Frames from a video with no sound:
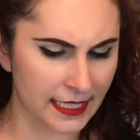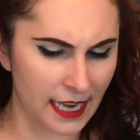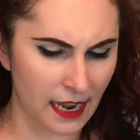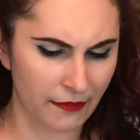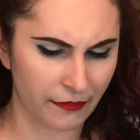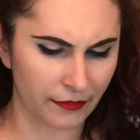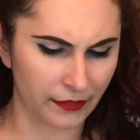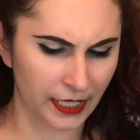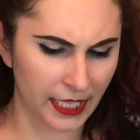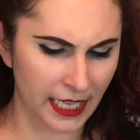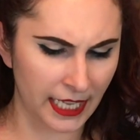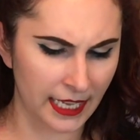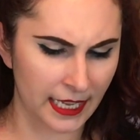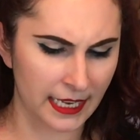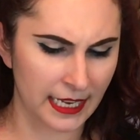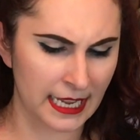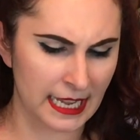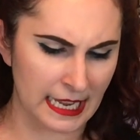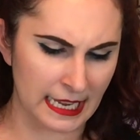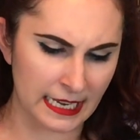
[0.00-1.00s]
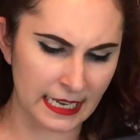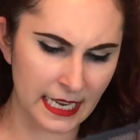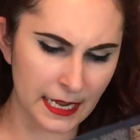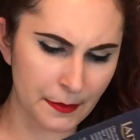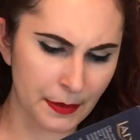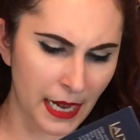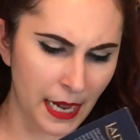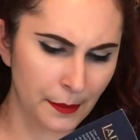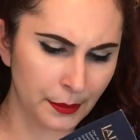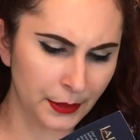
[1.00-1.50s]
definitely an
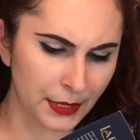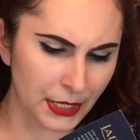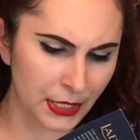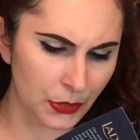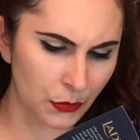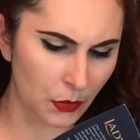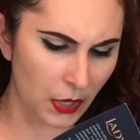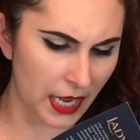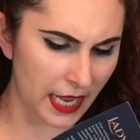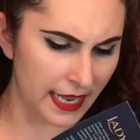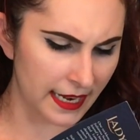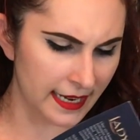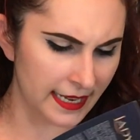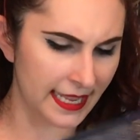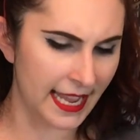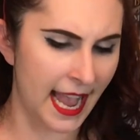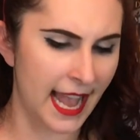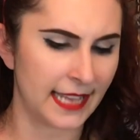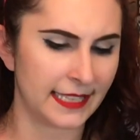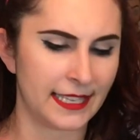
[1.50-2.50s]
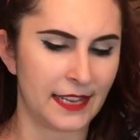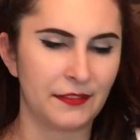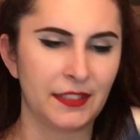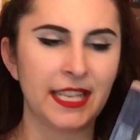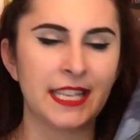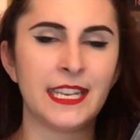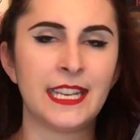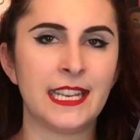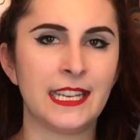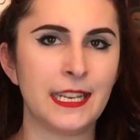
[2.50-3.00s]
indie published one. Yeah, it's
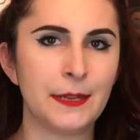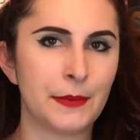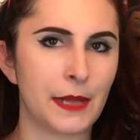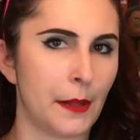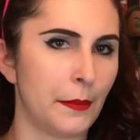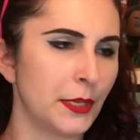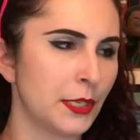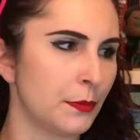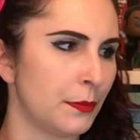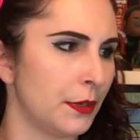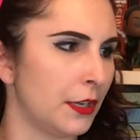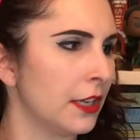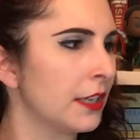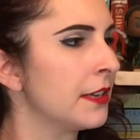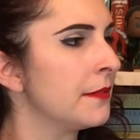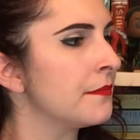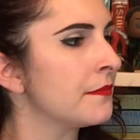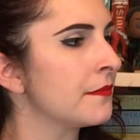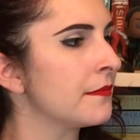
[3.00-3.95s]
definitely an indie published book.